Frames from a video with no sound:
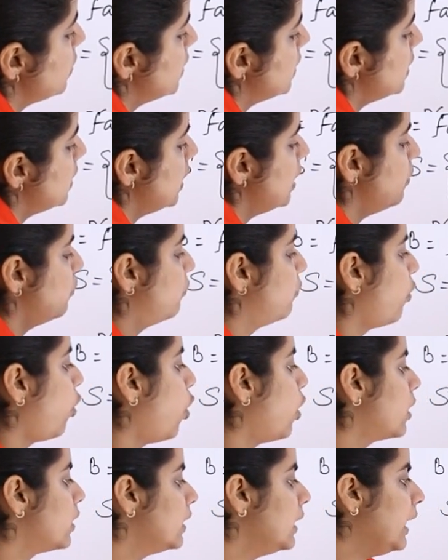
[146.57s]
to see
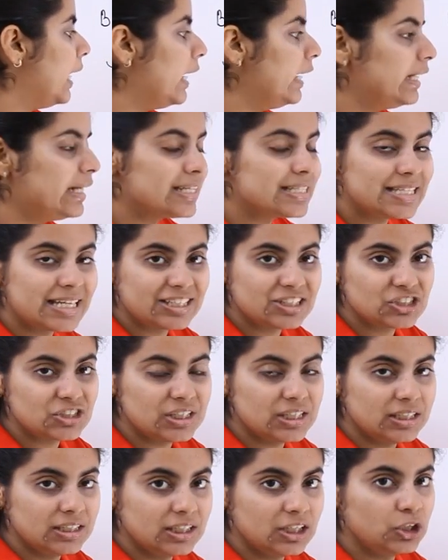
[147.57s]
for the
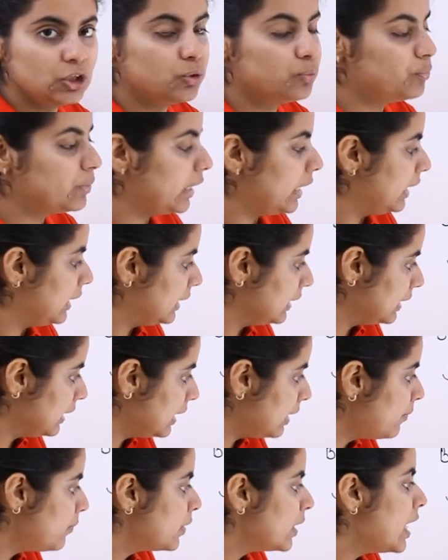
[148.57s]
intersection in the
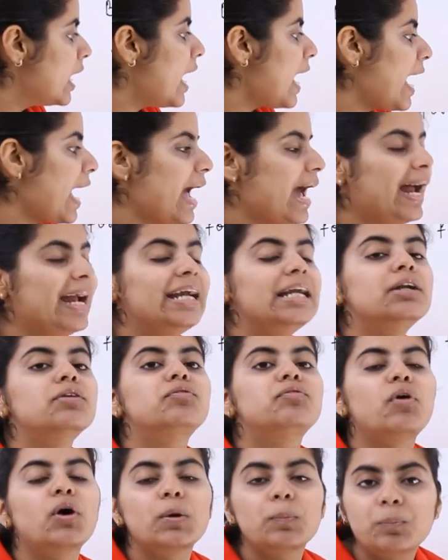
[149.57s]
numerator
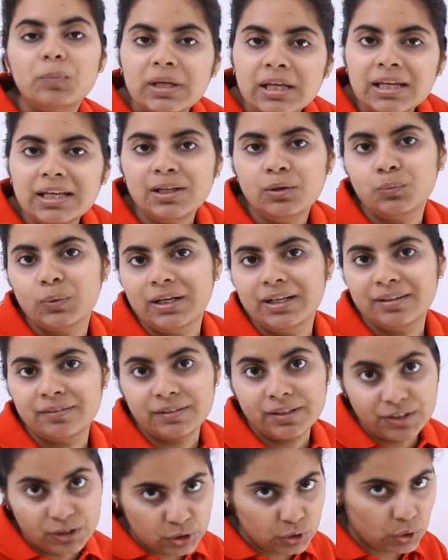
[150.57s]
and for B event in the